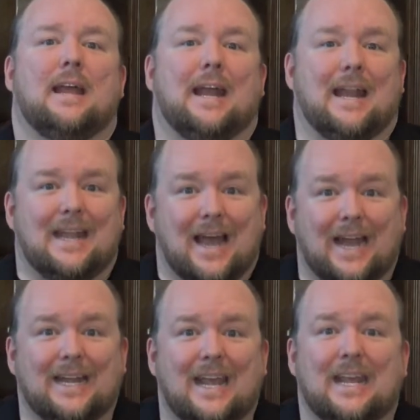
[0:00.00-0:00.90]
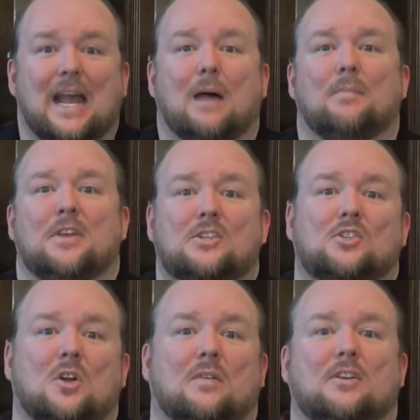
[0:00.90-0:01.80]
and at 9 a.m., this
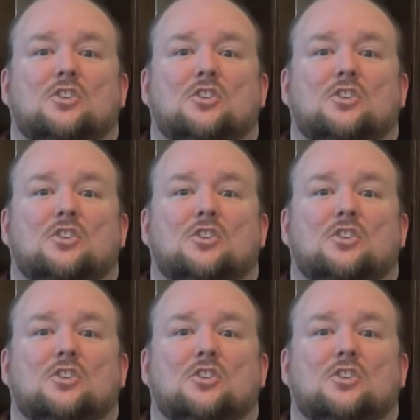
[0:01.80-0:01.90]
servant